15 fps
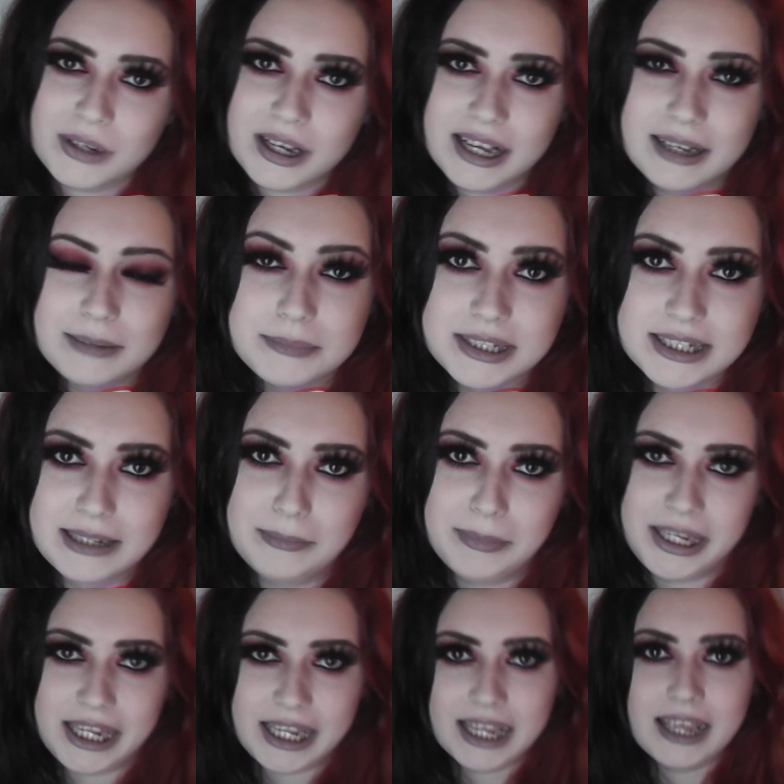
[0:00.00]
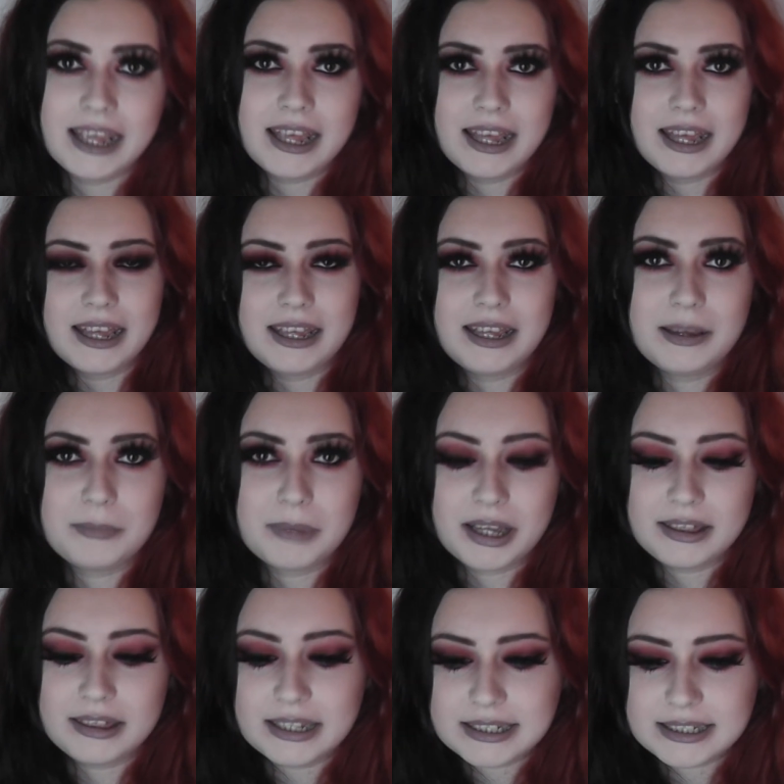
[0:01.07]
I'm Sammy,
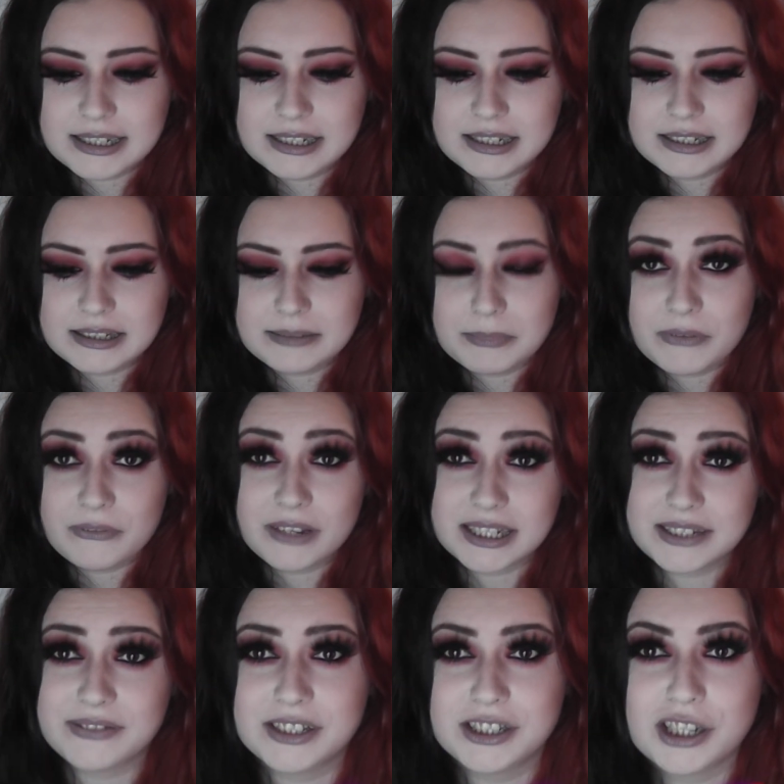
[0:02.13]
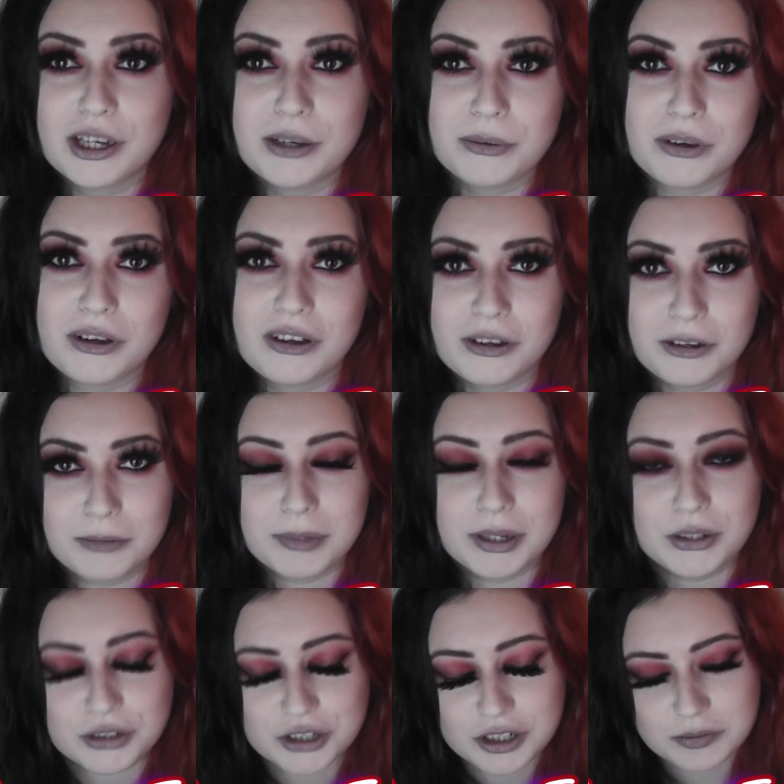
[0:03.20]
and this is my first video on my
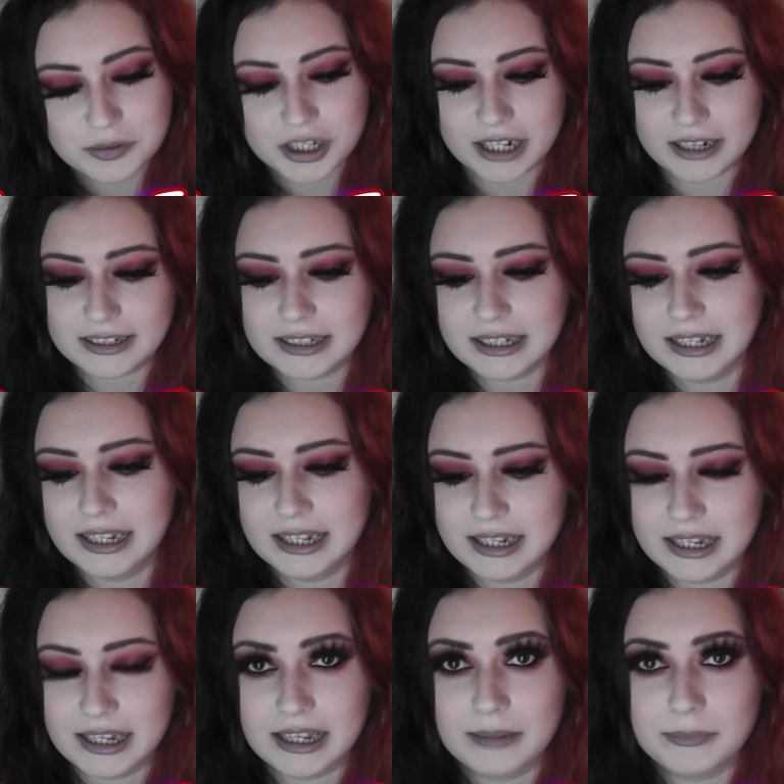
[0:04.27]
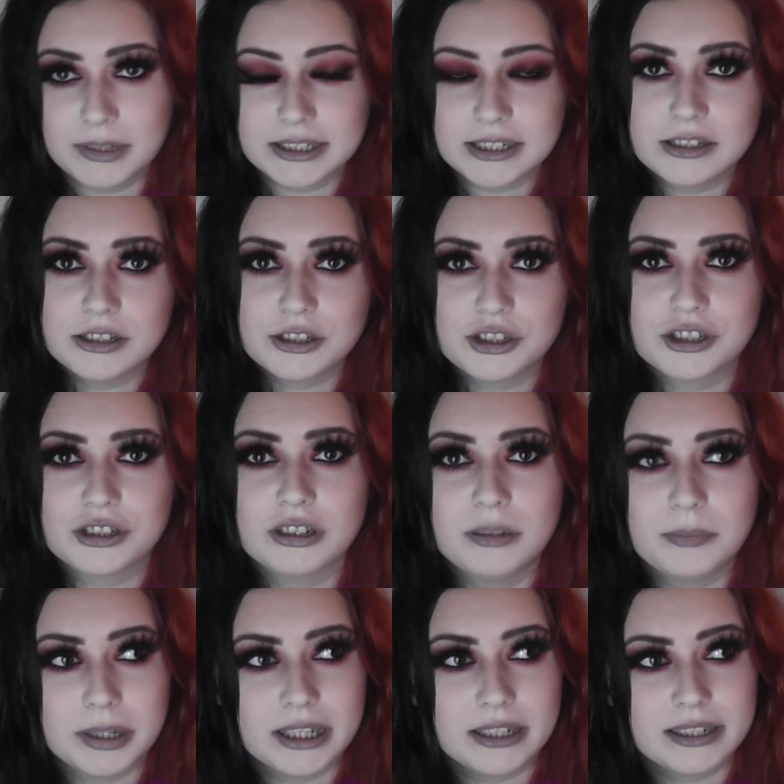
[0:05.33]
YouTube channel. This is just going to
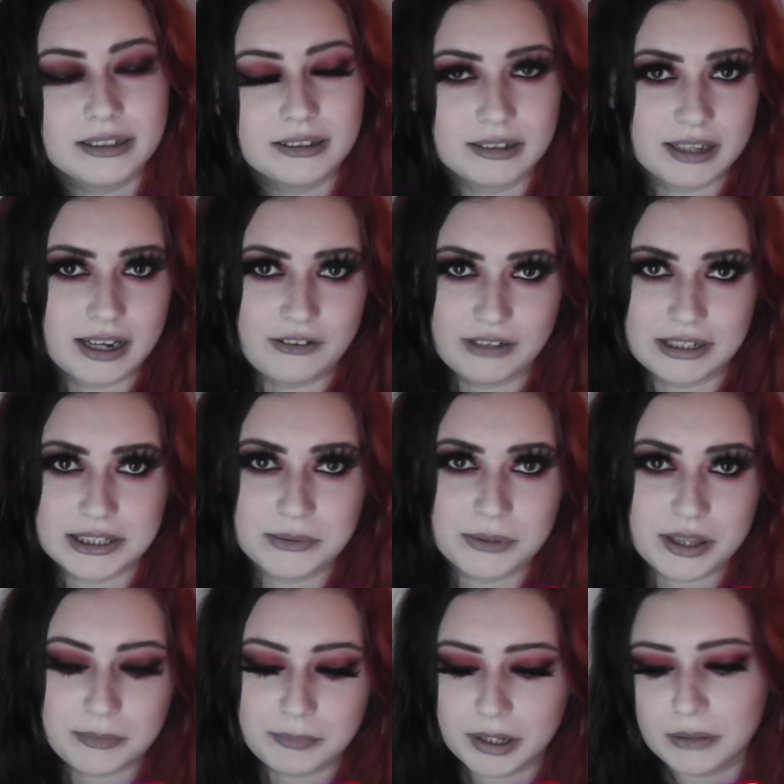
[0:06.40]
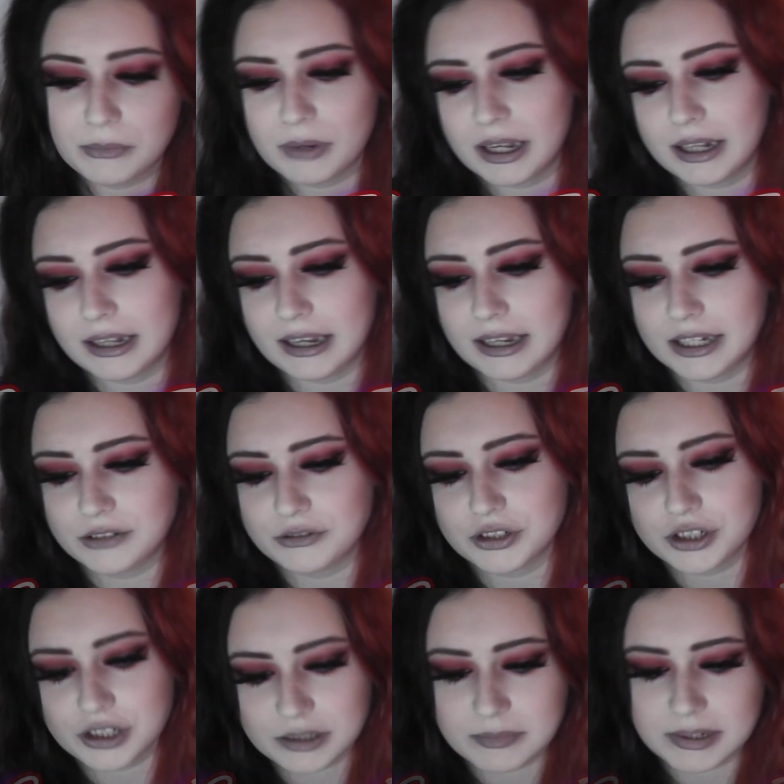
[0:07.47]
be a little get ready with me while I
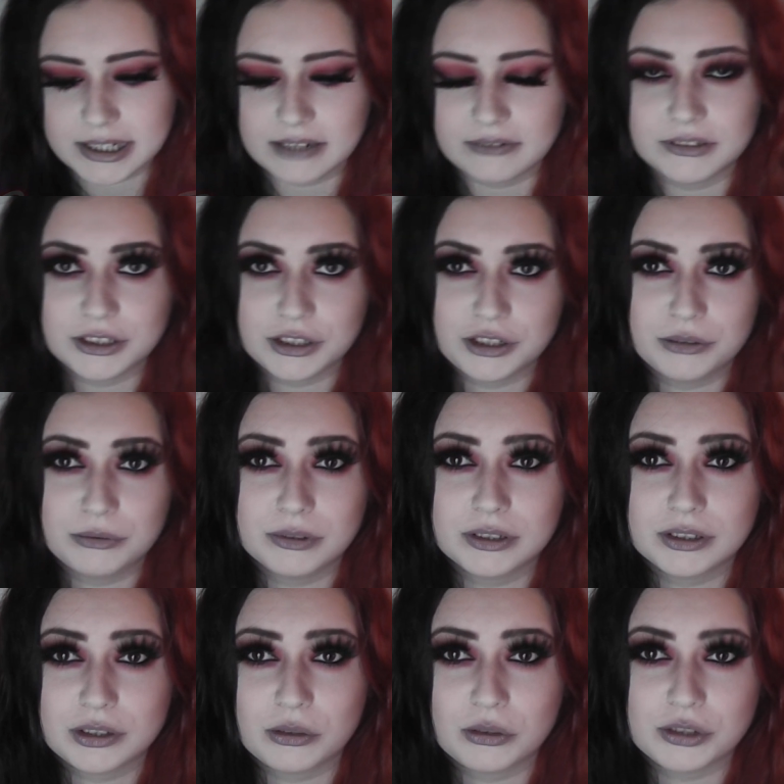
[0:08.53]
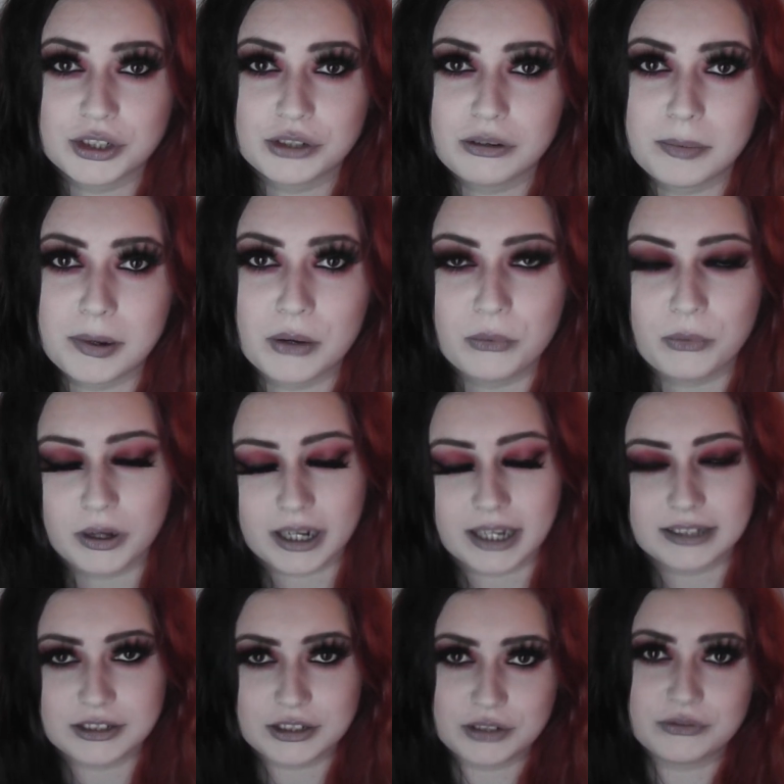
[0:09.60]
introduce myself to you and talk to you about what kind
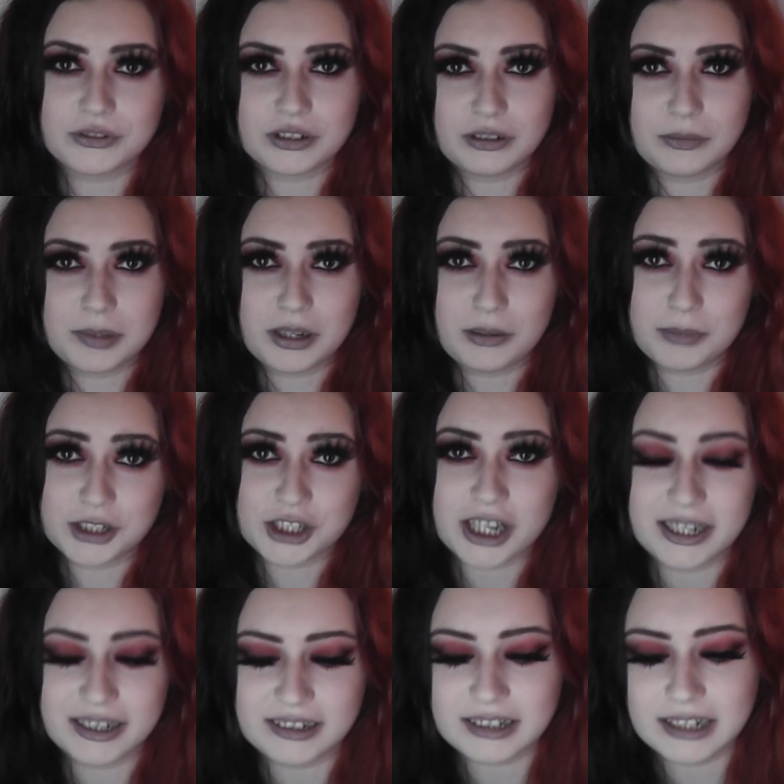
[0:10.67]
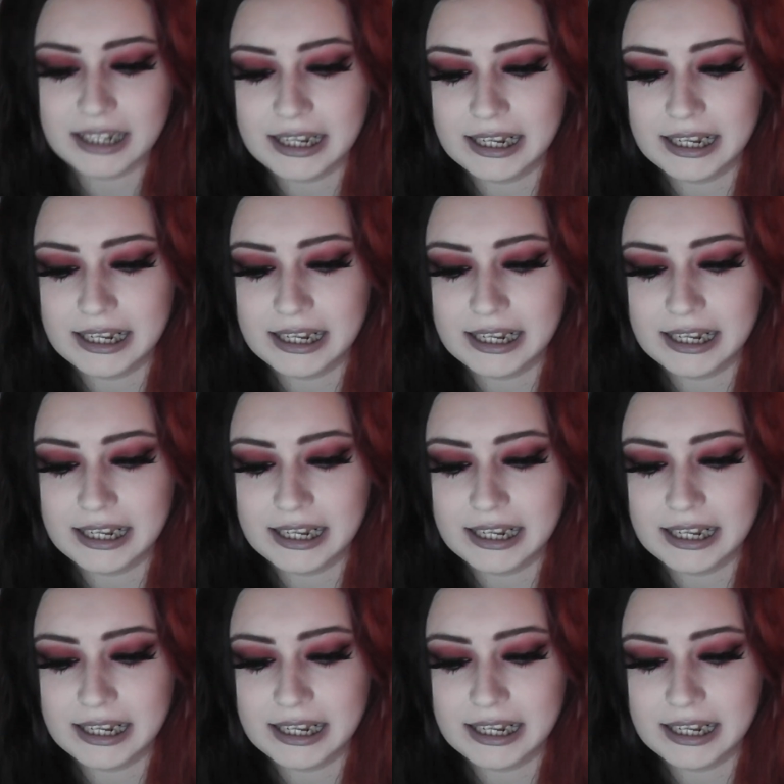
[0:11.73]
of stuff's going to be on my channel.